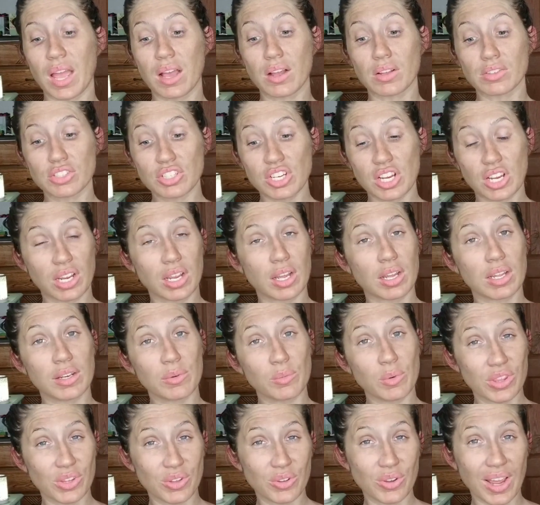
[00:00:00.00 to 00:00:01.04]
I'll check
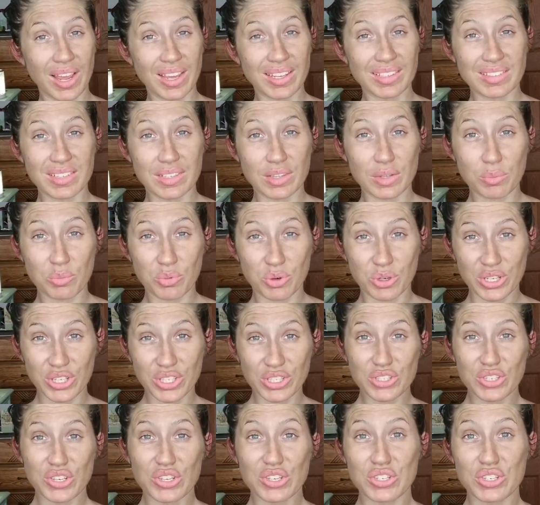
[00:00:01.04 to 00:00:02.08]
in with you guys in the
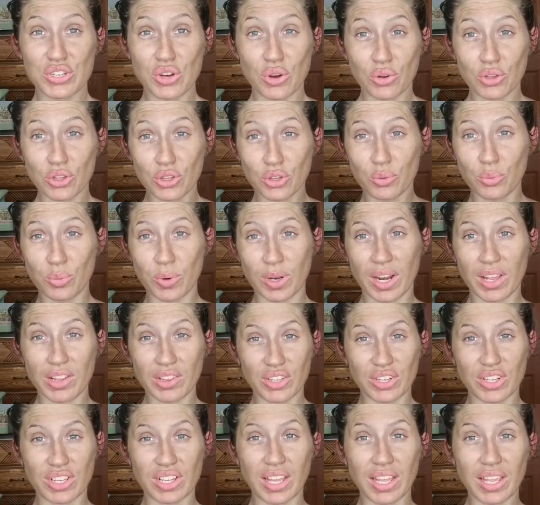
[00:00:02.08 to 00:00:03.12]
morning to show you what I
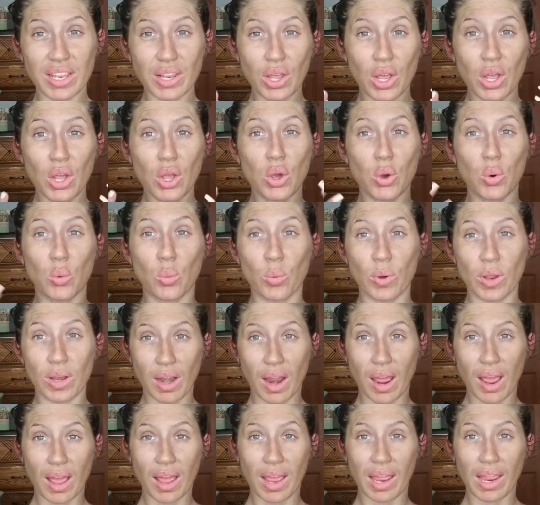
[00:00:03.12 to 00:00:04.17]
look like
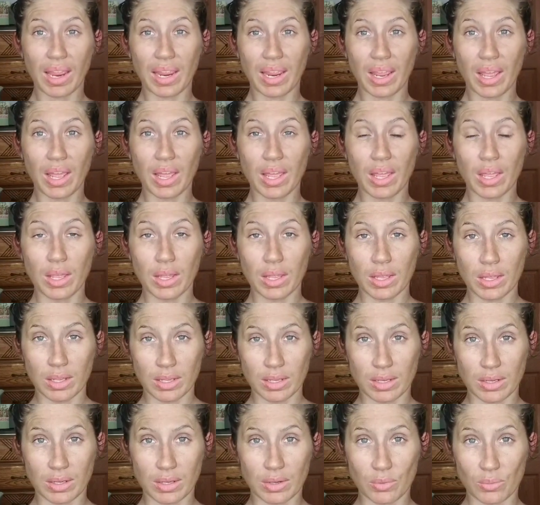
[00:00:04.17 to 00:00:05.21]
when I
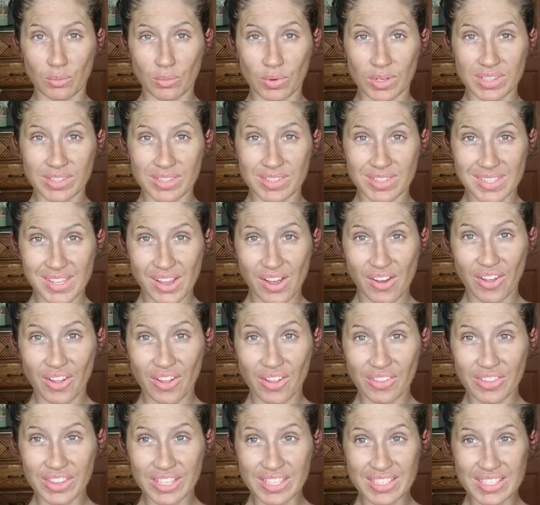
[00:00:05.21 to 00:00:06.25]
rinse
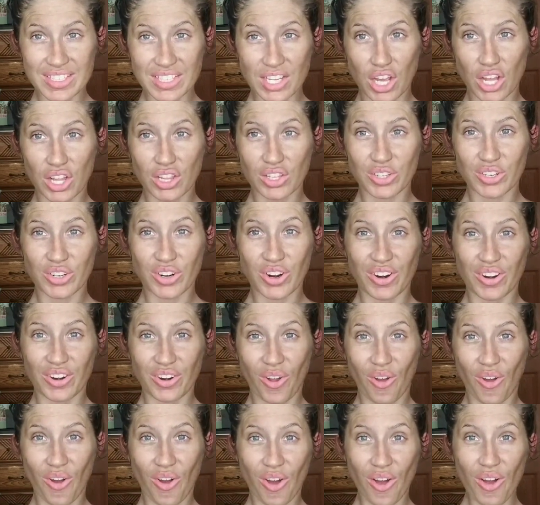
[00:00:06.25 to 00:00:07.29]
all this color
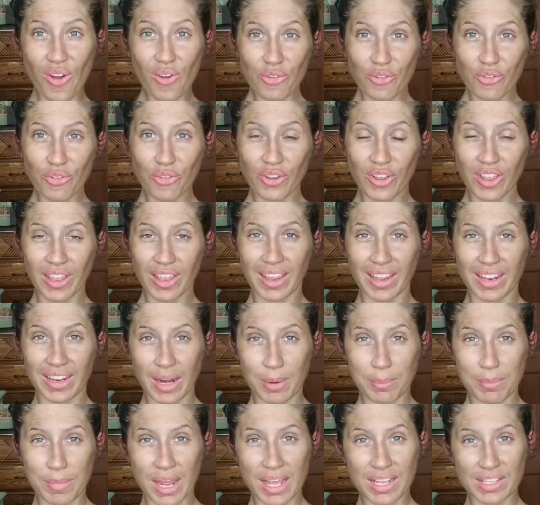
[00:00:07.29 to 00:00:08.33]
guard off
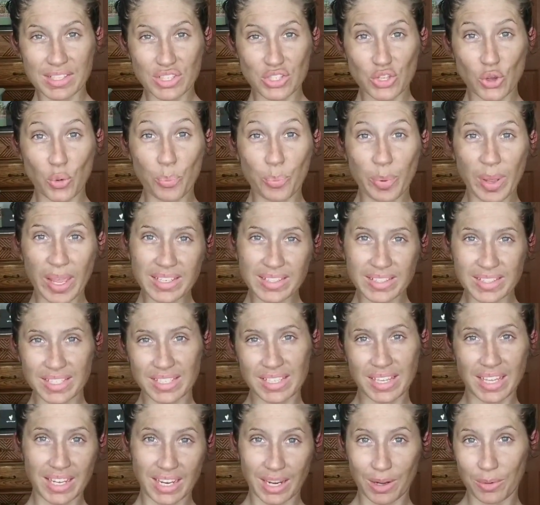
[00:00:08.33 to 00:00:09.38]
and I'm not so
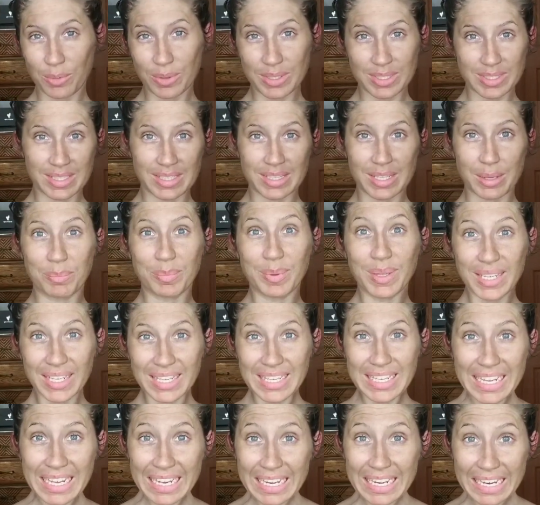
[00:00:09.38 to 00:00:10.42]
pasty like I was in the
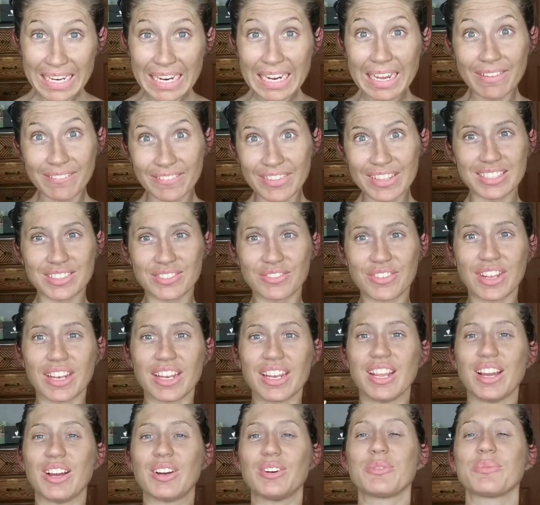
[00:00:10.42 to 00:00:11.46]
beginning of this
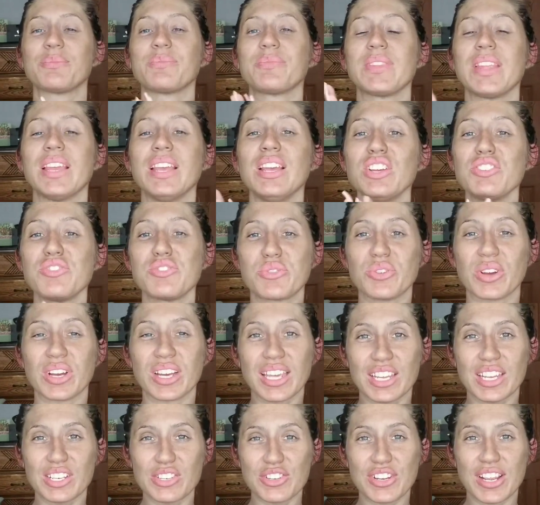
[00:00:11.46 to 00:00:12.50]
video. So
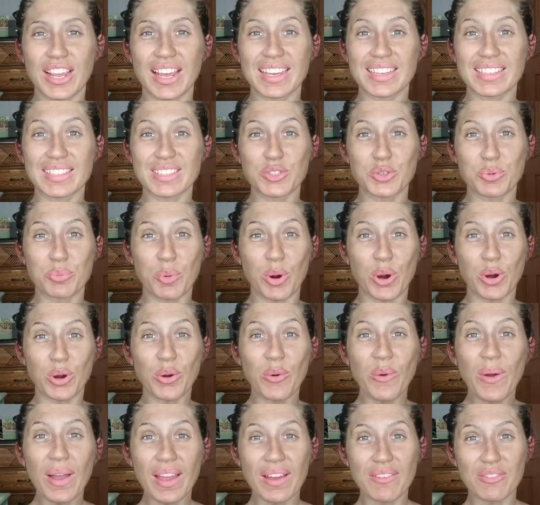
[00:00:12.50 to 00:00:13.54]
I'll catch you guys
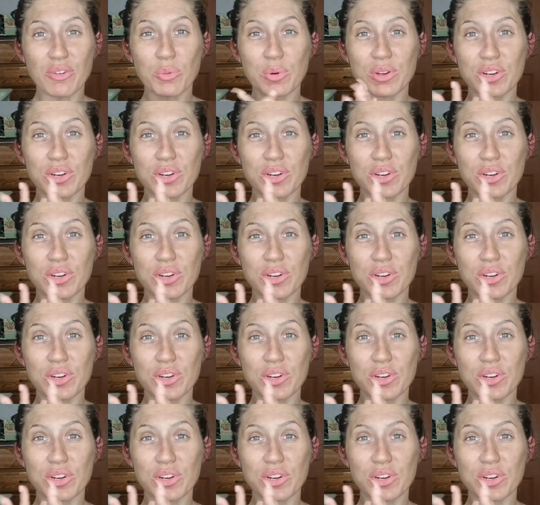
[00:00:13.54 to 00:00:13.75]
tomorrow. Have a